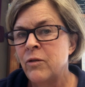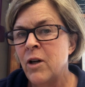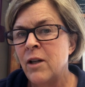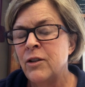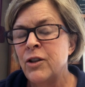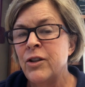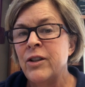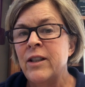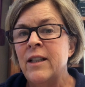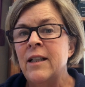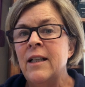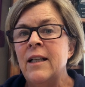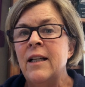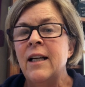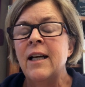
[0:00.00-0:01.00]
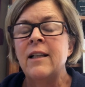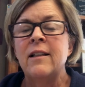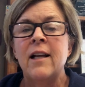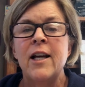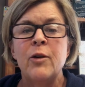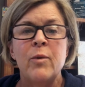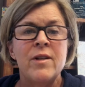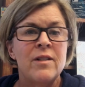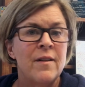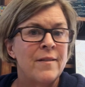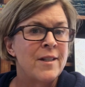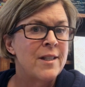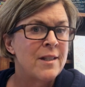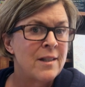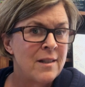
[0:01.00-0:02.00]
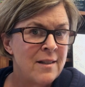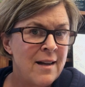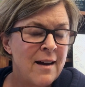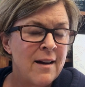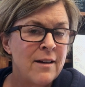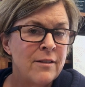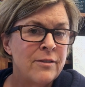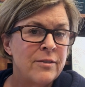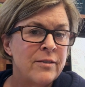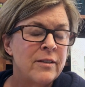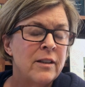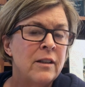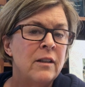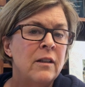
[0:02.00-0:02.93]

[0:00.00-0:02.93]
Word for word: of color. And likewise on the staff,